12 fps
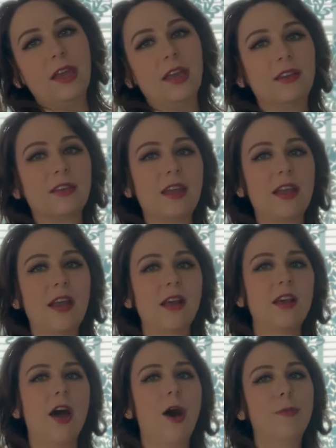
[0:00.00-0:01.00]
it's like
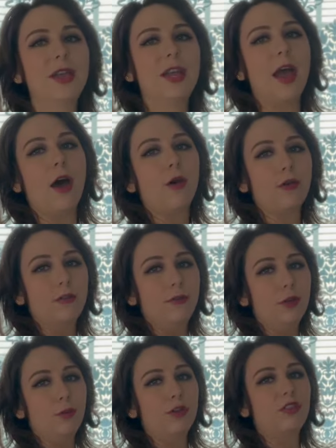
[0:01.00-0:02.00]
coming out of
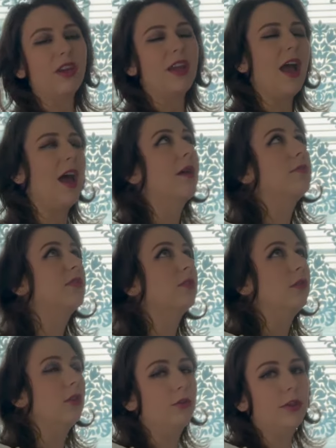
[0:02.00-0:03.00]
you, which I
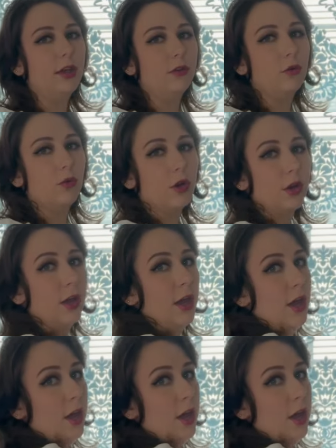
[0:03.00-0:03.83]
absolutely adore.